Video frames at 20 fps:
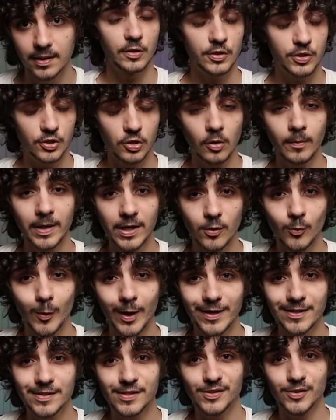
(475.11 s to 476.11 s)
There's so many
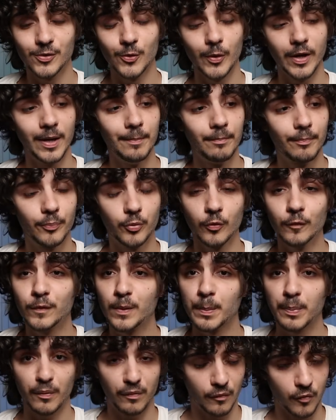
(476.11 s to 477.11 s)
ways to improve
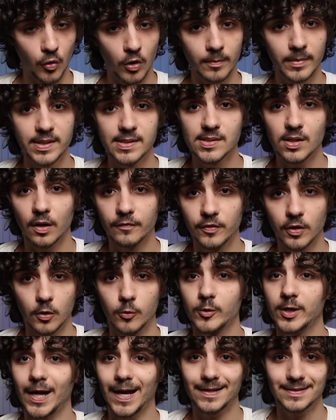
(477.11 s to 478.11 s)
the performance of
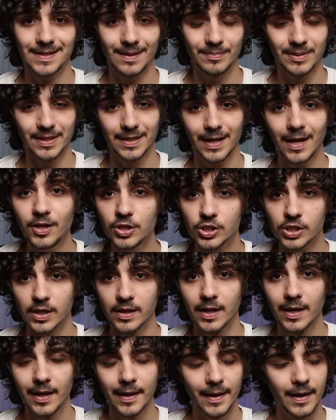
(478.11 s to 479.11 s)
your React application.